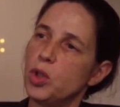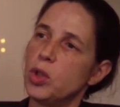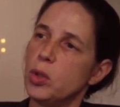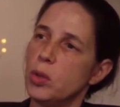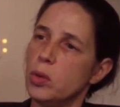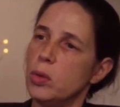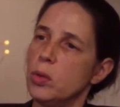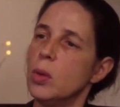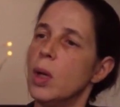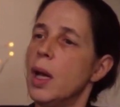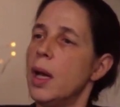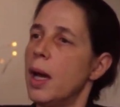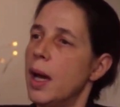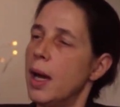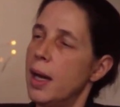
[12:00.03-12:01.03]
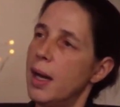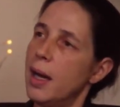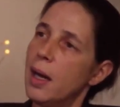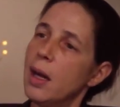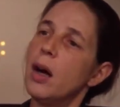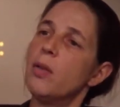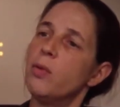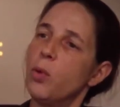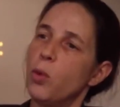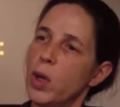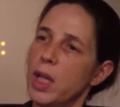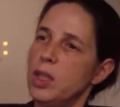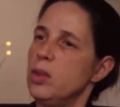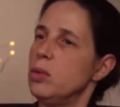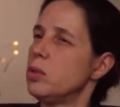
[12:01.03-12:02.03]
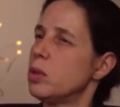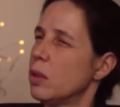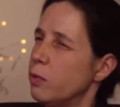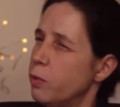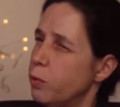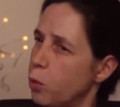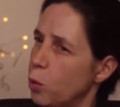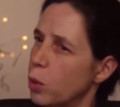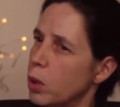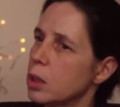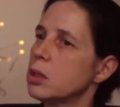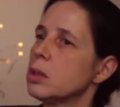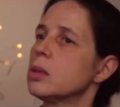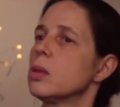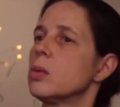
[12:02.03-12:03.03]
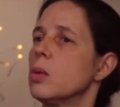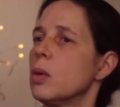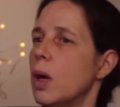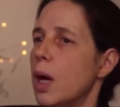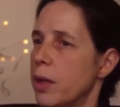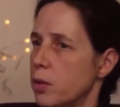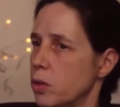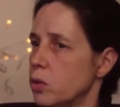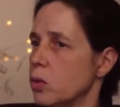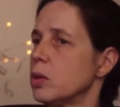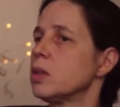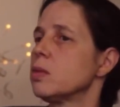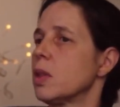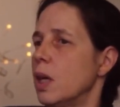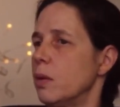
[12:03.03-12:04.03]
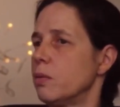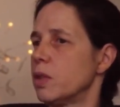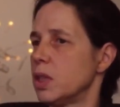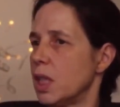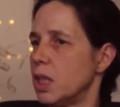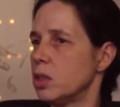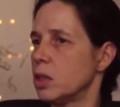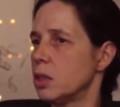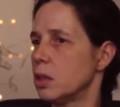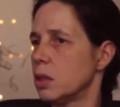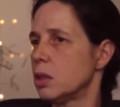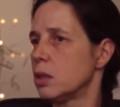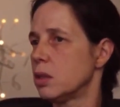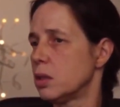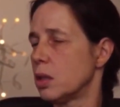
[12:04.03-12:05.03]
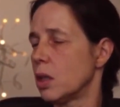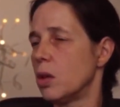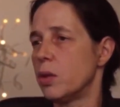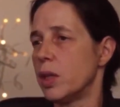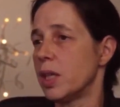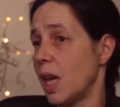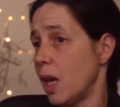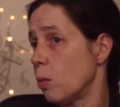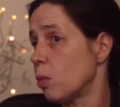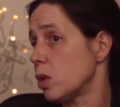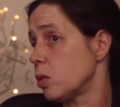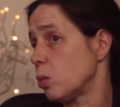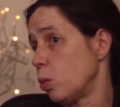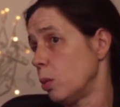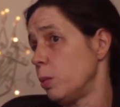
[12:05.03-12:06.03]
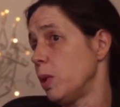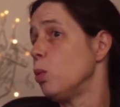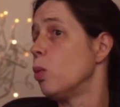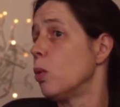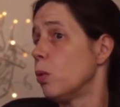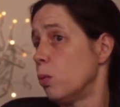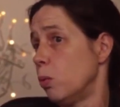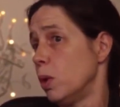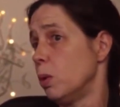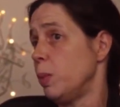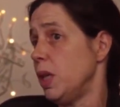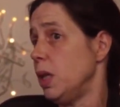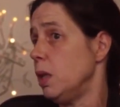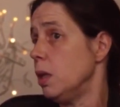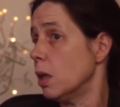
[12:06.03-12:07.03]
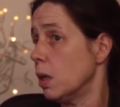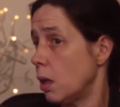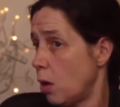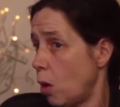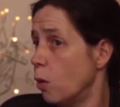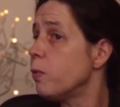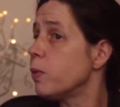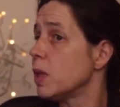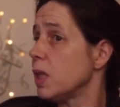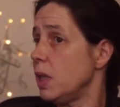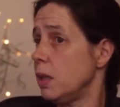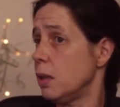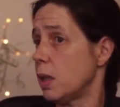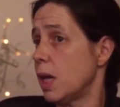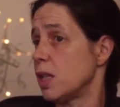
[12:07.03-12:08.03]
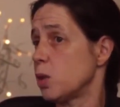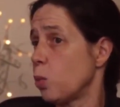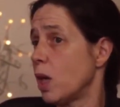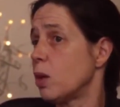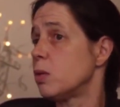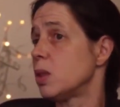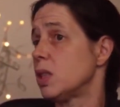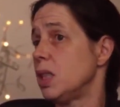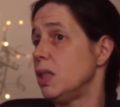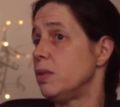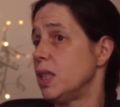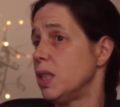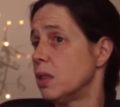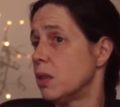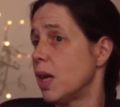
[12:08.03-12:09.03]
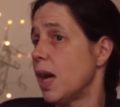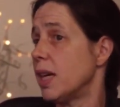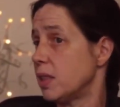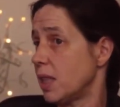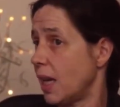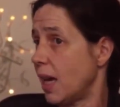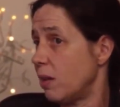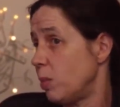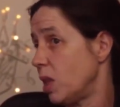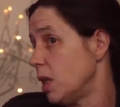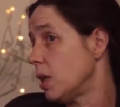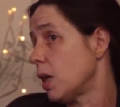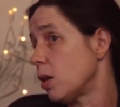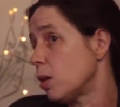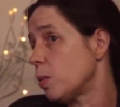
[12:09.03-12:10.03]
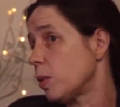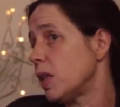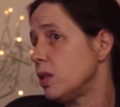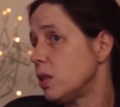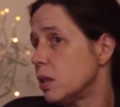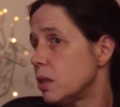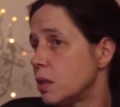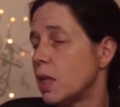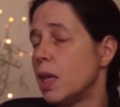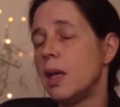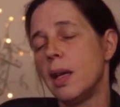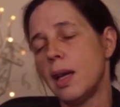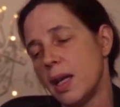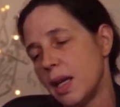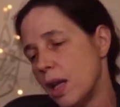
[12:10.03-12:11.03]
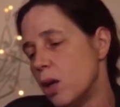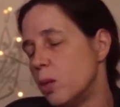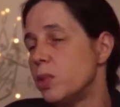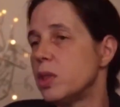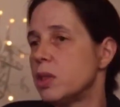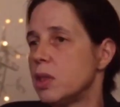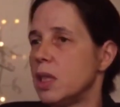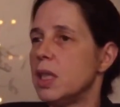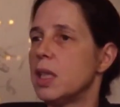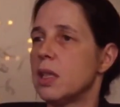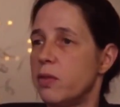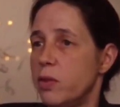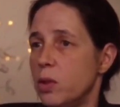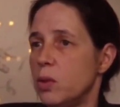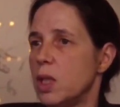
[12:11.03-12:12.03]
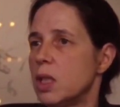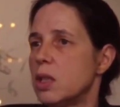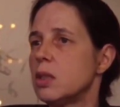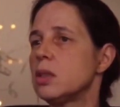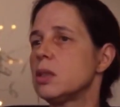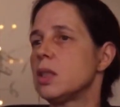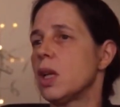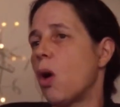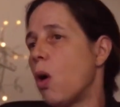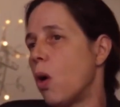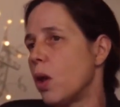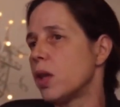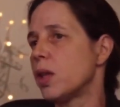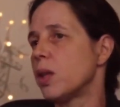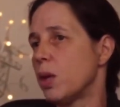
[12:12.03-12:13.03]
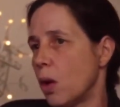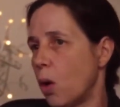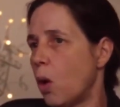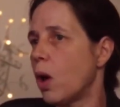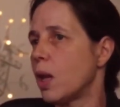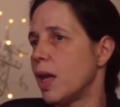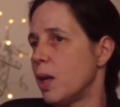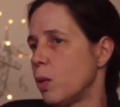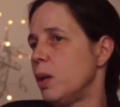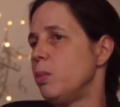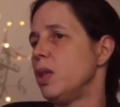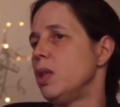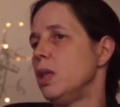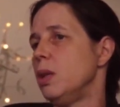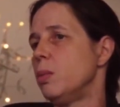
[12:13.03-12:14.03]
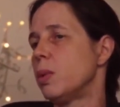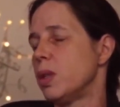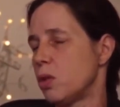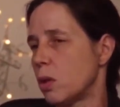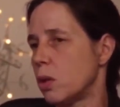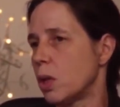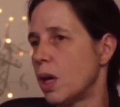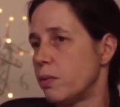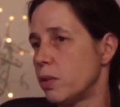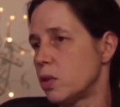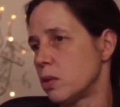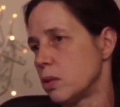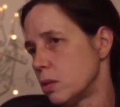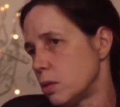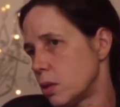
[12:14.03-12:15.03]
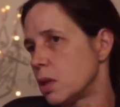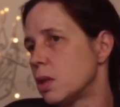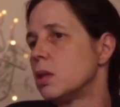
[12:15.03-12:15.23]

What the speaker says: to avoid use of force or other sorts of confrontation. So the cameras will be hopefully as well received here as they have been in other places. And I hope to see in a few years all NYPD patrol officers